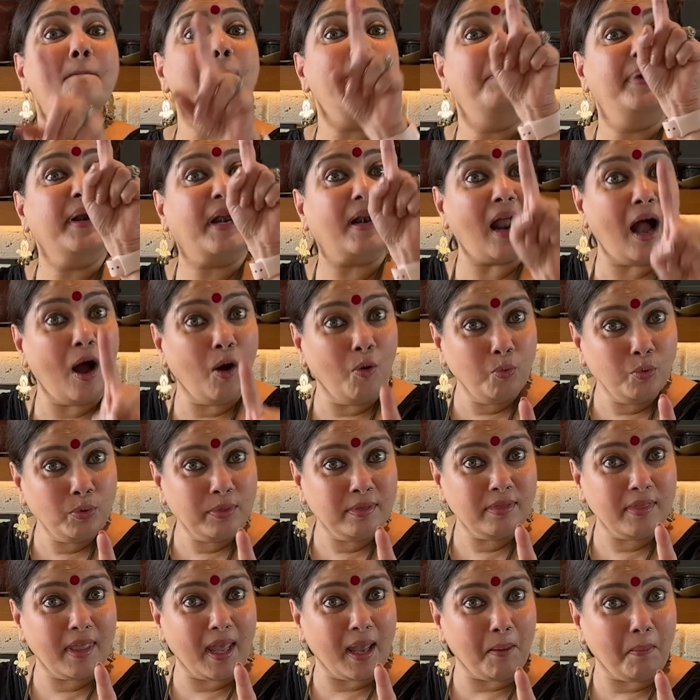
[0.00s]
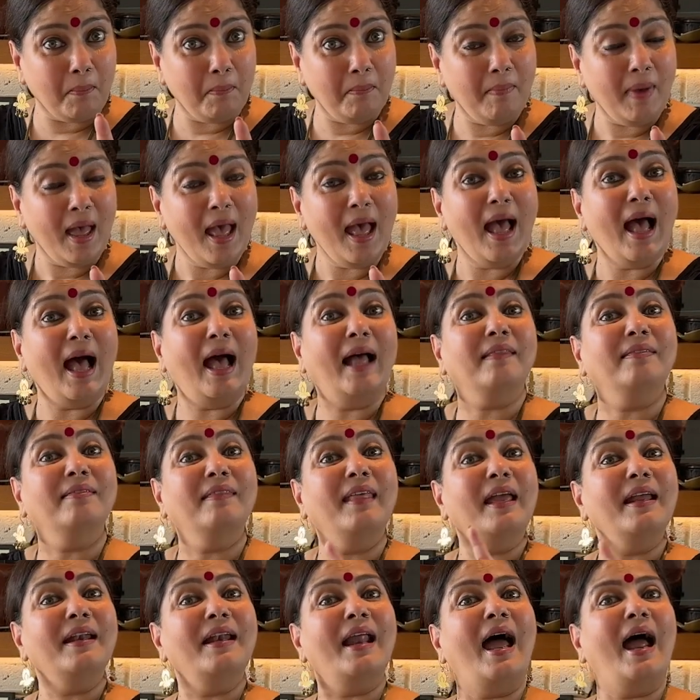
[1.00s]
brown them, and
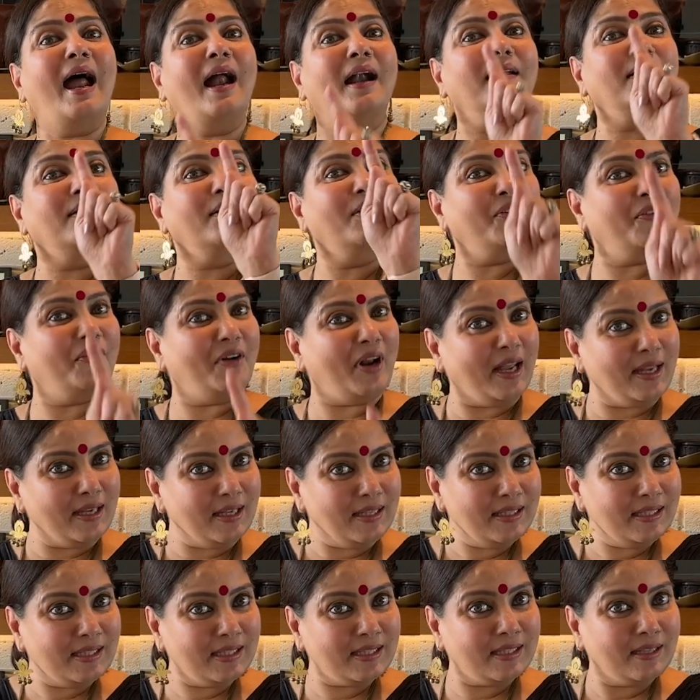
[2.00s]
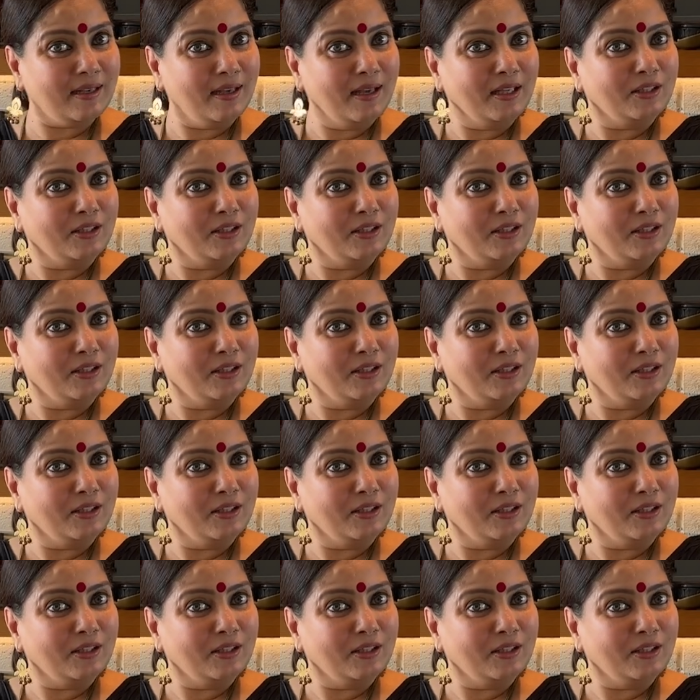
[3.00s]
then add the rice,